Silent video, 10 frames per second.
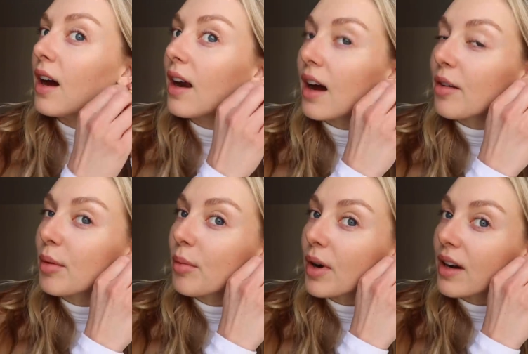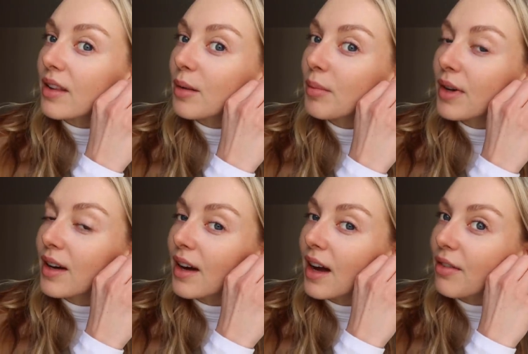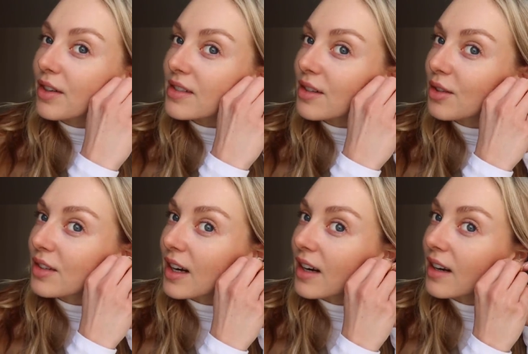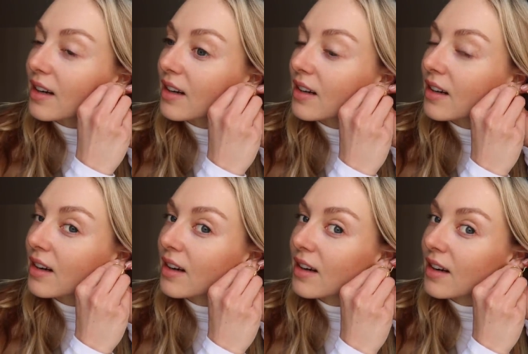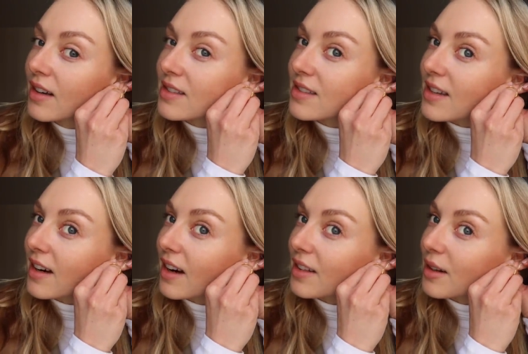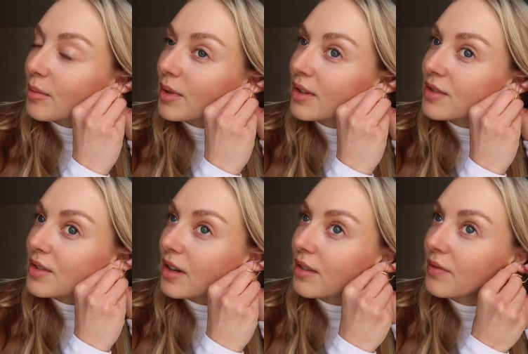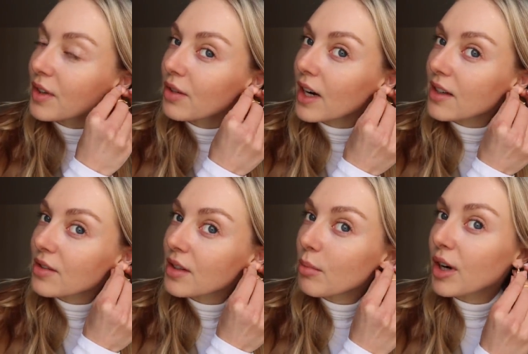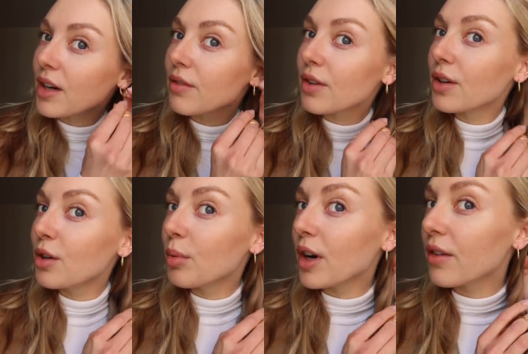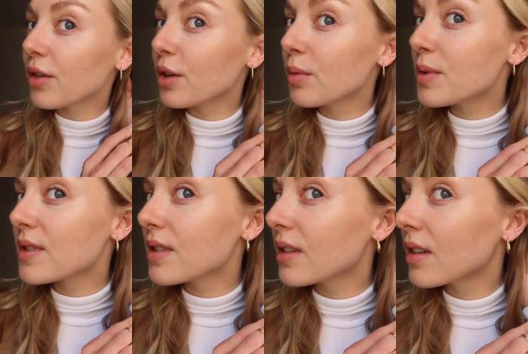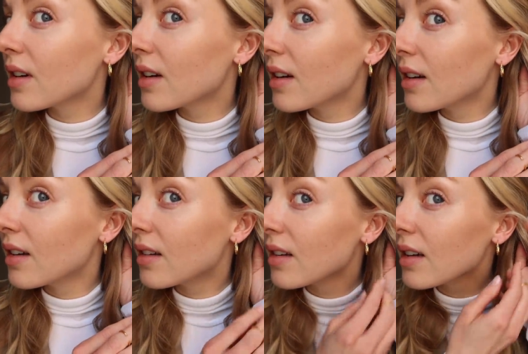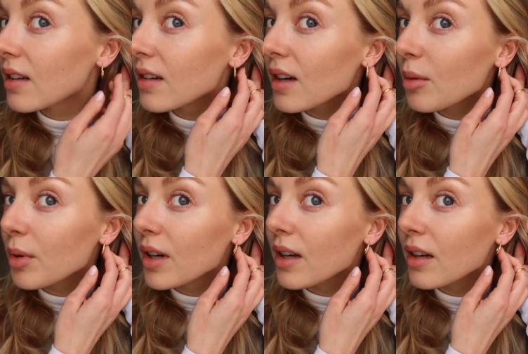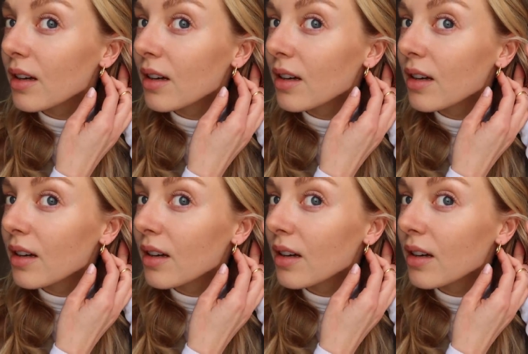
And I've been wearing them every single day since I got them. So if you guys are in the market for a new pair of hoops, like look how pretty